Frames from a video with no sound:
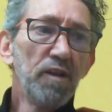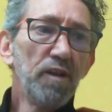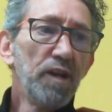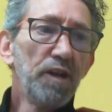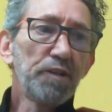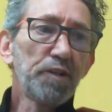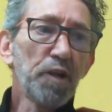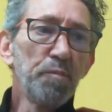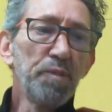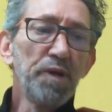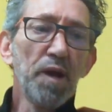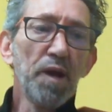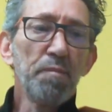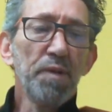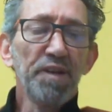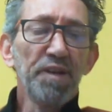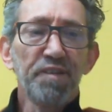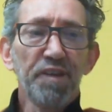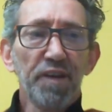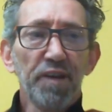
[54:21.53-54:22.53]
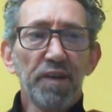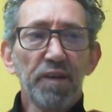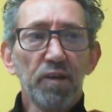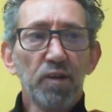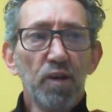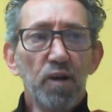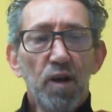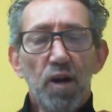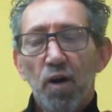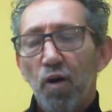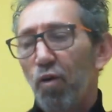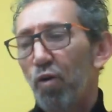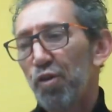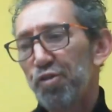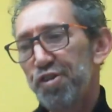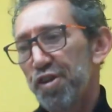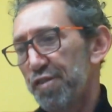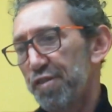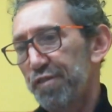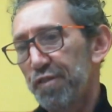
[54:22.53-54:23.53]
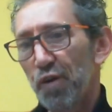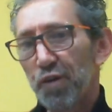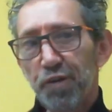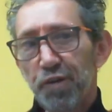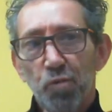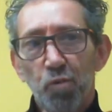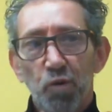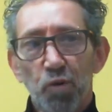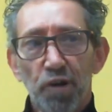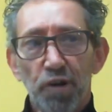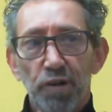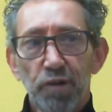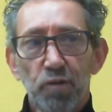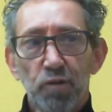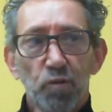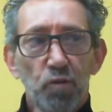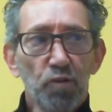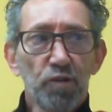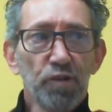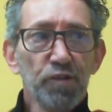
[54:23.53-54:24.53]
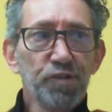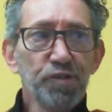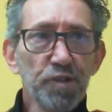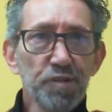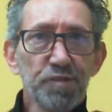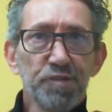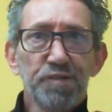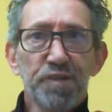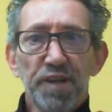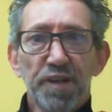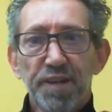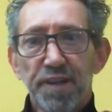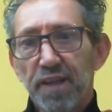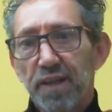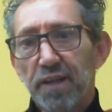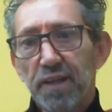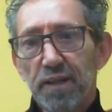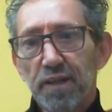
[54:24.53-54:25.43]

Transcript: it can be a meeting or just going to work or just any